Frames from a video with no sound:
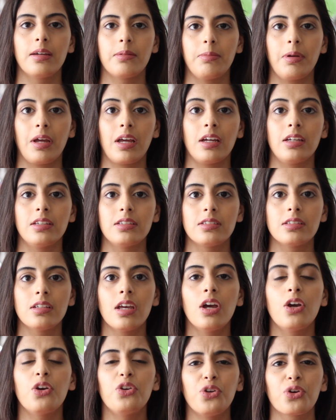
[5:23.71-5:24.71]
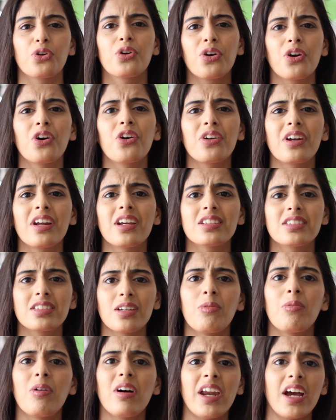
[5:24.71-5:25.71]
because you're hurting
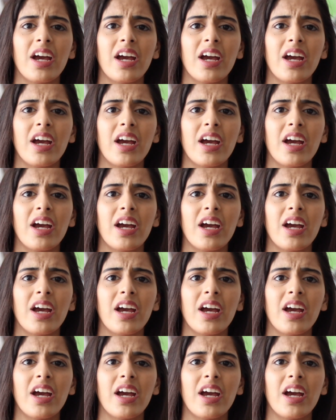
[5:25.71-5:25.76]
someone